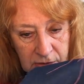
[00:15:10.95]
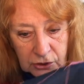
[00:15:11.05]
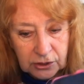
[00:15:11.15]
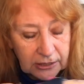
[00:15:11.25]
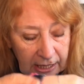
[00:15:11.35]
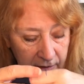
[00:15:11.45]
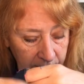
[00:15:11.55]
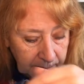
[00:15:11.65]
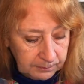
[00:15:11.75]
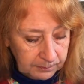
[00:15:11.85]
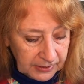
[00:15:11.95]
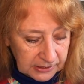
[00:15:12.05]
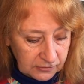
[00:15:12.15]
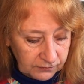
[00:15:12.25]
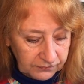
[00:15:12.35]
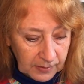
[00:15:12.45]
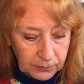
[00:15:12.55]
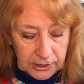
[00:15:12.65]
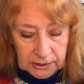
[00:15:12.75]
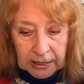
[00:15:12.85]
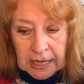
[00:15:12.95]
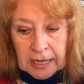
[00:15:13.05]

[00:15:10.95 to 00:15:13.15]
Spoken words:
just out of the bits of fabric,